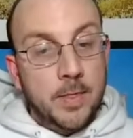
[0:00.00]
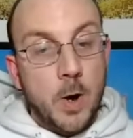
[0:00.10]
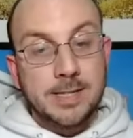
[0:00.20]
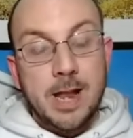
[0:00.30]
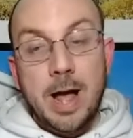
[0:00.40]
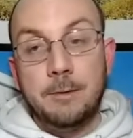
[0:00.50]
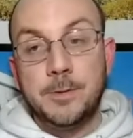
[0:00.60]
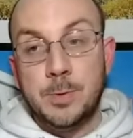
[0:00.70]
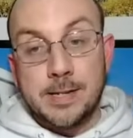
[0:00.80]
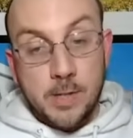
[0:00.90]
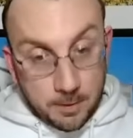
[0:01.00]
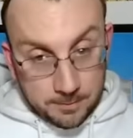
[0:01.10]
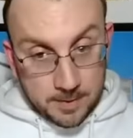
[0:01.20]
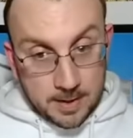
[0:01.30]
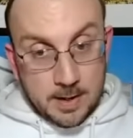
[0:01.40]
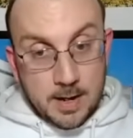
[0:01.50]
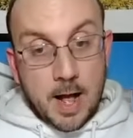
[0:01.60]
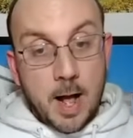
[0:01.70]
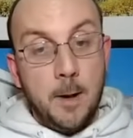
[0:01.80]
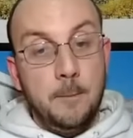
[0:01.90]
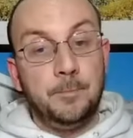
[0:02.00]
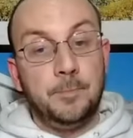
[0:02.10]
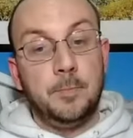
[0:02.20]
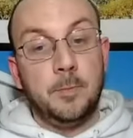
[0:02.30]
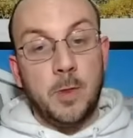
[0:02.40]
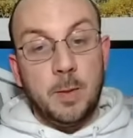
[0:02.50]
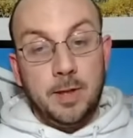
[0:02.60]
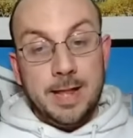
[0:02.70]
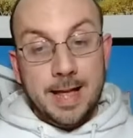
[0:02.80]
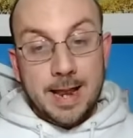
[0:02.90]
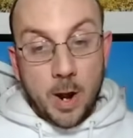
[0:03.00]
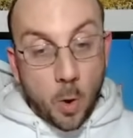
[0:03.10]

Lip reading: The Hawks now have 2 days off before they play again at